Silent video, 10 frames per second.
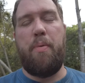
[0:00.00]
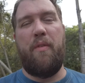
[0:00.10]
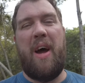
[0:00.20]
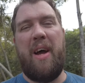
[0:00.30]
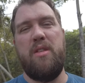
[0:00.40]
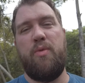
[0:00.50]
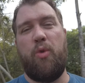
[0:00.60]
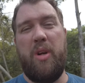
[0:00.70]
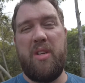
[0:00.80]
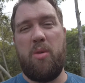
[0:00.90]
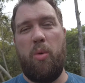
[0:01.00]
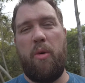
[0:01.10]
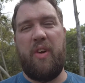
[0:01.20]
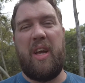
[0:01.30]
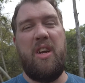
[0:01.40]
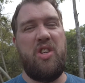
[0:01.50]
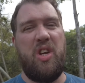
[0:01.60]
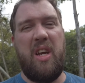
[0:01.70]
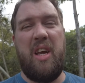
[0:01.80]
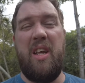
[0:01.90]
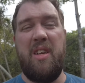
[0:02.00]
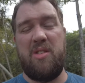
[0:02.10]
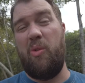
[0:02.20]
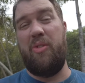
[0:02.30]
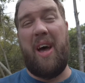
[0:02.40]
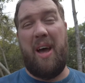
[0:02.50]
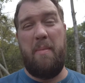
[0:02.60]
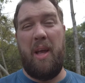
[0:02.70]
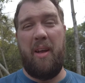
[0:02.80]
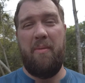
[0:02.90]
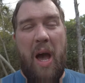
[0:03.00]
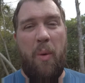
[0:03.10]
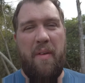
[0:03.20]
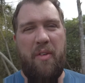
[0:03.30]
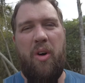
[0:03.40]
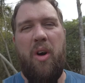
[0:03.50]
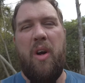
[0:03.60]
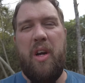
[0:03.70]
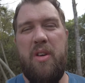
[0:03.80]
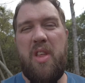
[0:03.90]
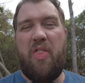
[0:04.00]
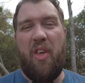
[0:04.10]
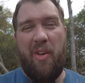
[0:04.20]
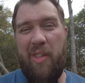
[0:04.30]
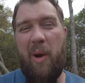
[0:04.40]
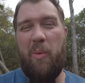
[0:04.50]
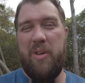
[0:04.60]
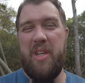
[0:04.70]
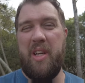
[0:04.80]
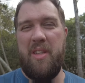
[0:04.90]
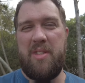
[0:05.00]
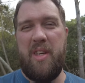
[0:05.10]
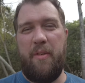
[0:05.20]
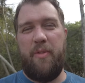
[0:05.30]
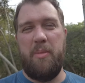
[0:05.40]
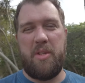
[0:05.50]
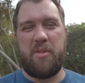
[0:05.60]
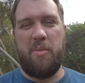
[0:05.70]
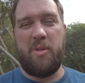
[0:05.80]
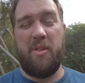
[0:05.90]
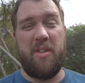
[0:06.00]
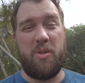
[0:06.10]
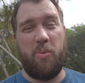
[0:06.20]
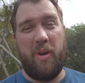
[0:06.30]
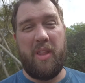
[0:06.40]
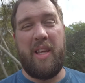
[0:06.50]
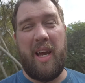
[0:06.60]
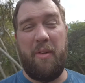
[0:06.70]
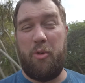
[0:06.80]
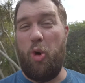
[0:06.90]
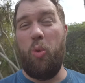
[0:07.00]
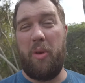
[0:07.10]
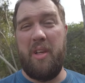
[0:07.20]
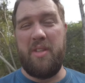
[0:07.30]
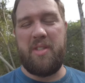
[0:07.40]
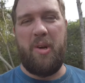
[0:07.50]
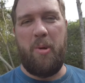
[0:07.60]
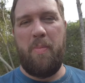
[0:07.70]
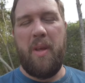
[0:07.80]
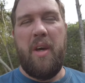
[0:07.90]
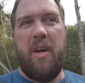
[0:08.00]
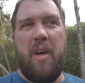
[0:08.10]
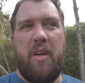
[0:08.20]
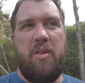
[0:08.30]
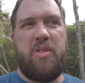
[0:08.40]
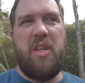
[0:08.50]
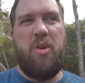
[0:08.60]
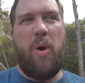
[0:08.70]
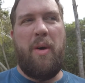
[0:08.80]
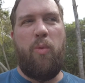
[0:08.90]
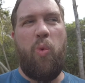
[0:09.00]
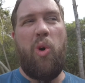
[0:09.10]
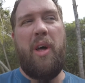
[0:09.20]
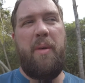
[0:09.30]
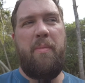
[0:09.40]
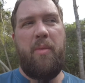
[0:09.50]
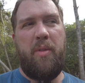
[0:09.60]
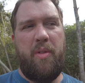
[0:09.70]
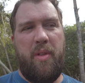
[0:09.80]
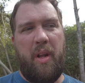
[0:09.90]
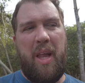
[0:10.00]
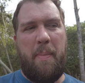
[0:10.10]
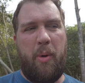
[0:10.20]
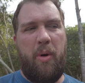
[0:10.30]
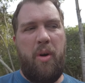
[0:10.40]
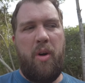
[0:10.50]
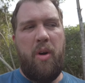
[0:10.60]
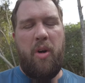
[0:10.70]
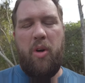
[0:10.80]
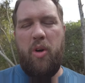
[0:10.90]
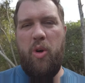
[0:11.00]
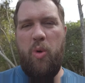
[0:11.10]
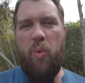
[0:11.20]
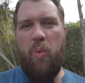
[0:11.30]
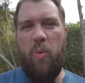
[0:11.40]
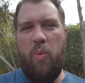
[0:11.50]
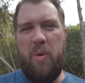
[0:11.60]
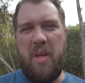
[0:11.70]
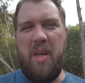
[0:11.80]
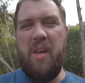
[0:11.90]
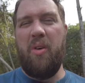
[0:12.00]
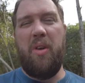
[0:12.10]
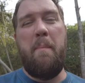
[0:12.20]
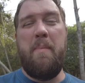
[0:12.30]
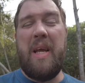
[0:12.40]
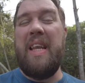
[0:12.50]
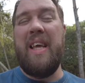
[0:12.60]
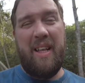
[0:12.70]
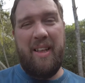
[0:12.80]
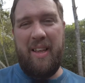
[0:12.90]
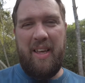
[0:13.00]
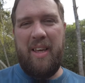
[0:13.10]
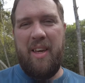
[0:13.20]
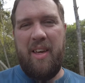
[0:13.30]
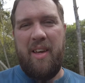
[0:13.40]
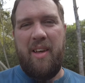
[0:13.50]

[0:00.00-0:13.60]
He provides for His glorification and His own timing. However, here's a thought that I want you to consider from the Scripture that's really kind of cool to consider. You see, you have one, the leper, who was healed immediately